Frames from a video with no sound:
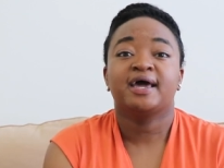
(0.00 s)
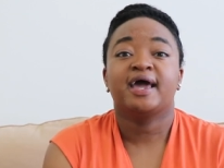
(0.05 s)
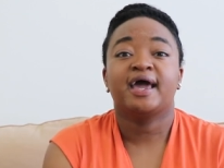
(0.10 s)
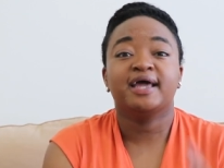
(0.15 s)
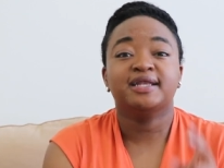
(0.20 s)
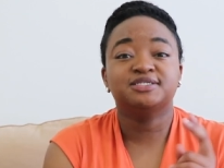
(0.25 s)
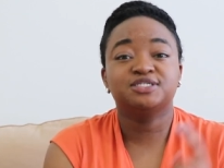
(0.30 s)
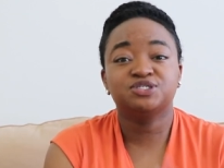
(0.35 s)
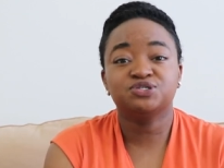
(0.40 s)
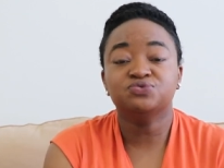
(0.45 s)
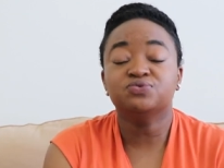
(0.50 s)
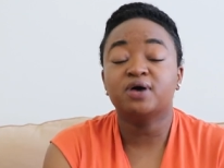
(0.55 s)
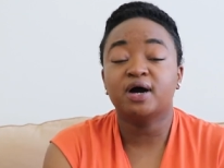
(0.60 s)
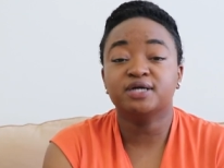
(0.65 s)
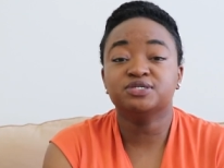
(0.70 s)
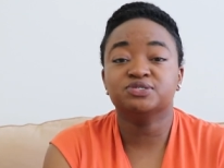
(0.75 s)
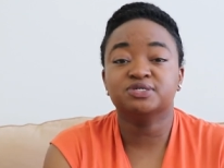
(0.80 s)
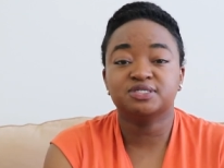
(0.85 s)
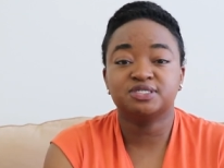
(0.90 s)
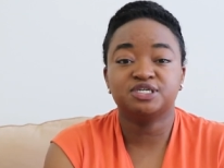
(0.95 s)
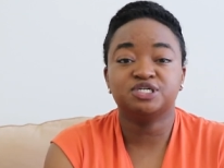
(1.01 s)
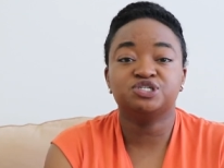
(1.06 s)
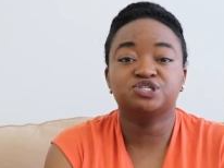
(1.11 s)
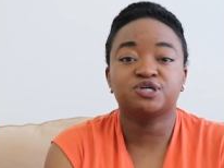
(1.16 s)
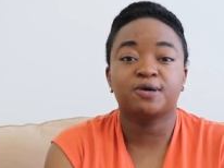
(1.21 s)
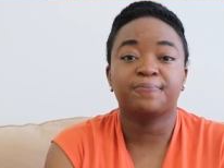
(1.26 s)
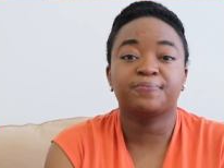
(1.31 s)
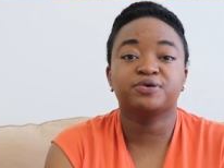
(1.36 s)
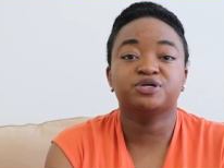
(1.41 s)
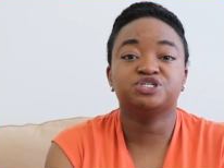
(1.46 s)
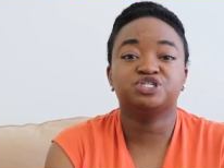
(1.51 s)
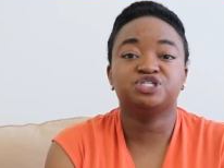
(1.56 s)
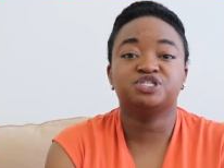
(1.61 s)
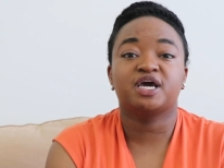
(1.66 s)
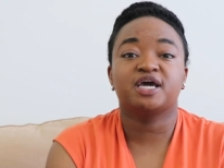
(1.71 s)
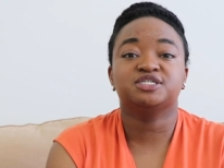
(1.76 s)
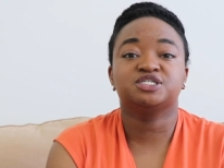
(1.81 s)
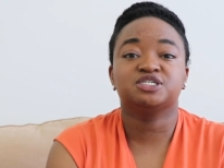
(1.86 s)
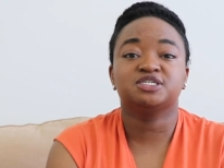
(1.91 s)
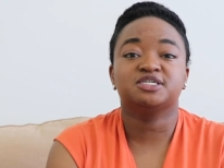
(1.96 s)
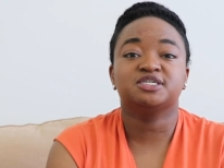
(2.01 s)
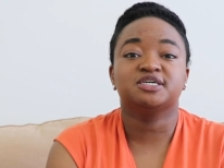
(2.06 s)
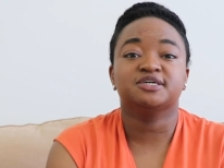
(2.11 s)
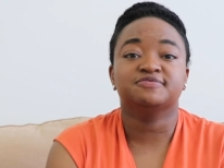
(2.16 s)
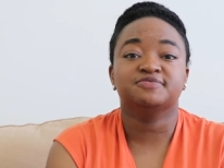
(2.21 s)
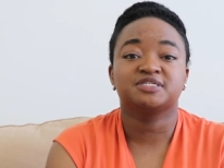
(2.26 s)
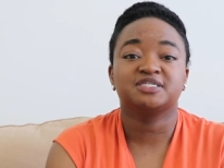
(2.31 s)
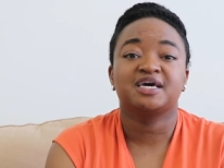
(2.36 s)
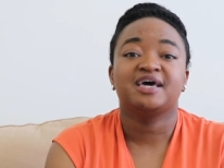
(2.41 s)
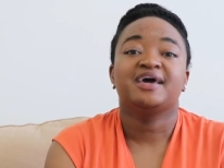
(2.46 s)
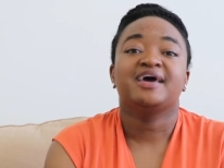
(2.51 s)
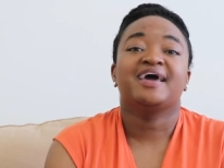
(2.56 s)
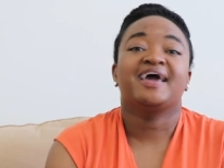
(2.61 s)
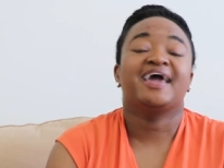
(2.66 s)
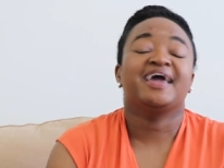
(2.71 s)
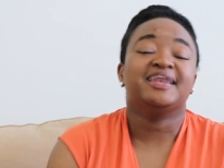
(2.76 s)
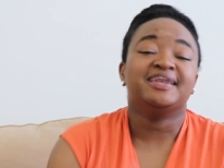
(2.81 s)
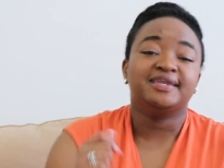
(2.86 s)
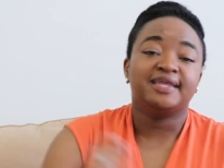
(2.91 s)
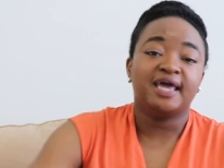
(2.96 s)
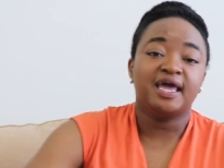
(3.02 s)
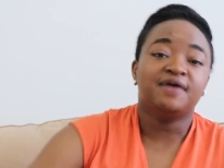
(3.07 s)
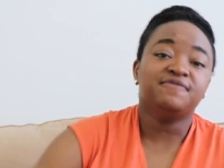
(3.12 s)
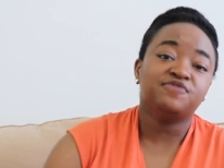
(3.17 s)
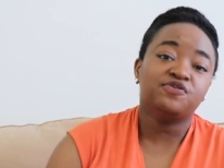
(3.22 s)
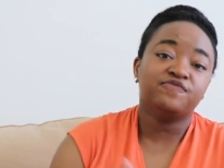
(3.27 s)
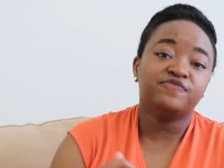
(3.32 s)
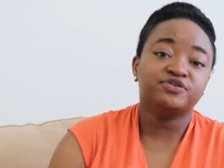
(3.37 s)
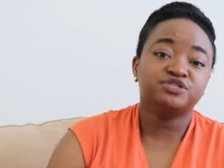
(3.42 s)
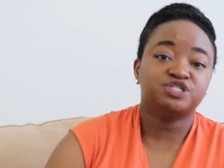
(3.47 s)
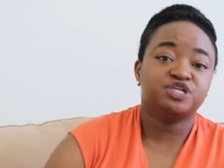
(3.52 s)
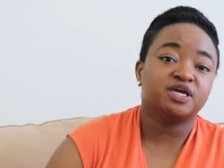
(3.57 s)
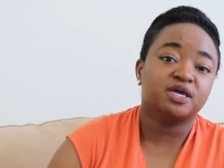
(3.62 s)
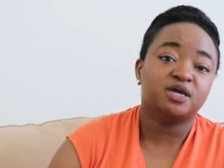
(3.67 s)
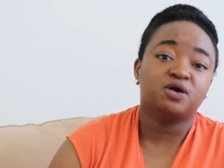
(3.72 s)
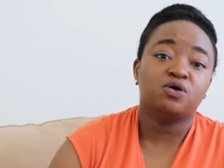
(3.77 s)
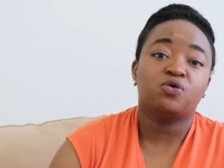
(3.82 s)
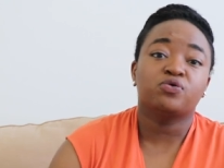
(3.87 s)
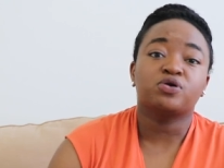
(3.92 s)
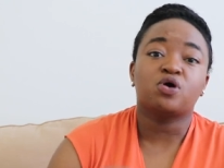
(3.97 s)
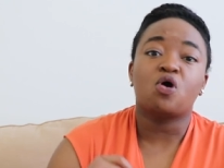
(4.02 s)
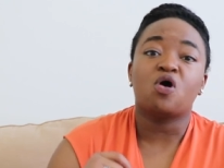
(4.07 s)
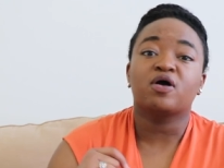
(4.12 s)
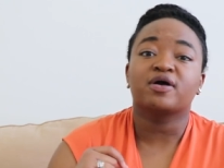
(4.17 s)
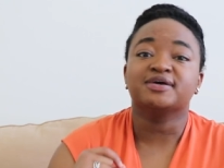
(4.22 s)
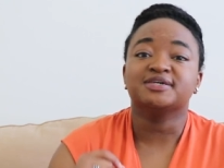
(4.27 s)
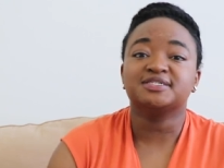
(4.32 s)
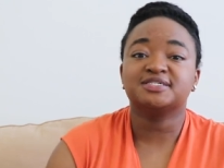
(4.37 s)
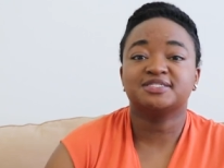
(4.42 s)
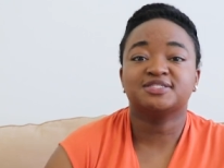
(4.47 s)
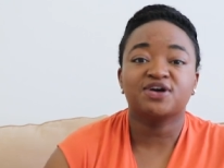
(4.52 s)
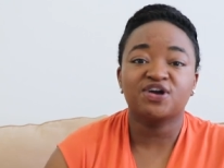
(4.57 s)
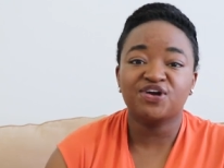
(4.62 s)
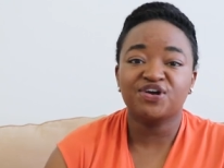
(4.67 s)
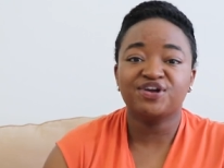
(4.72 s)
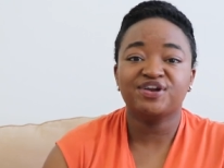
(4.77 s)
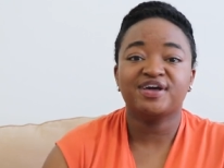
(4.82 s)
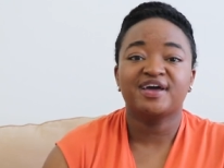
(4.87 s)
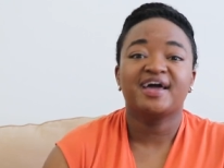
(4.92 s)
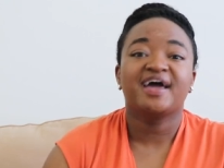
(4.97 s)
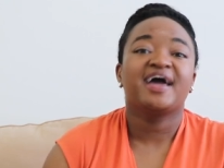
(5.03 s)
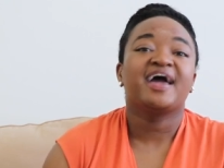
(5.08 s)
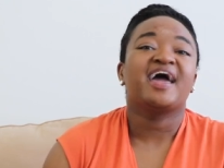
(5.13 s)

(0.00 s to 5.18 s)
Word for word: and 200 teacher appreciation gifts in Danville, Virginia on August 3rd.